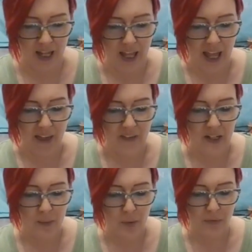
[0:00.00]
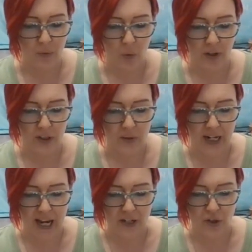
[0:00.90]
And then number 4, you can
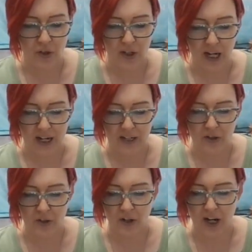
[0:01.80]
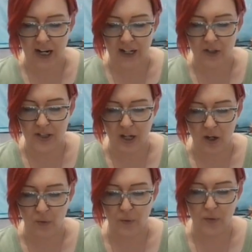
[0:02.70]
ask your guides or your higher
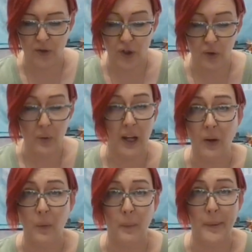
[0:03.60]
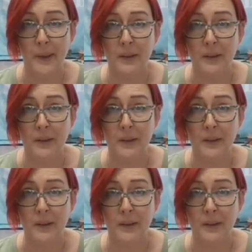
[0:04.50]
self to help.